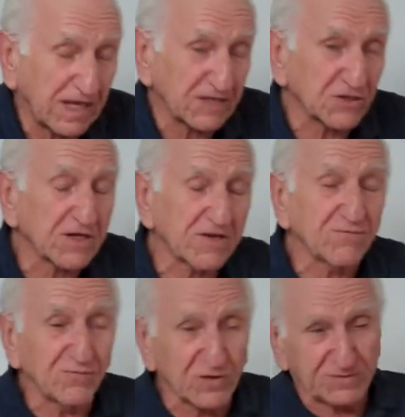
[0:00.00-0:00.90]
actually a
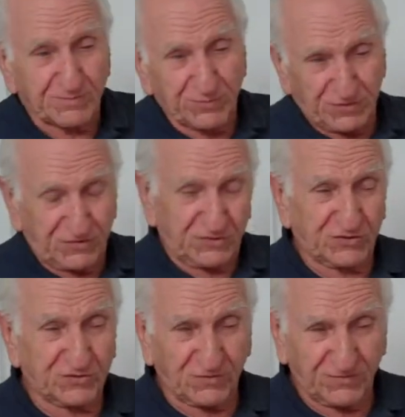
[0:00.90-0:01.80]
wood-burning
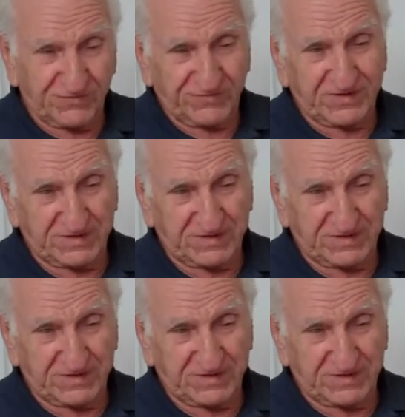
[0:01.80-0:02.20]
stove.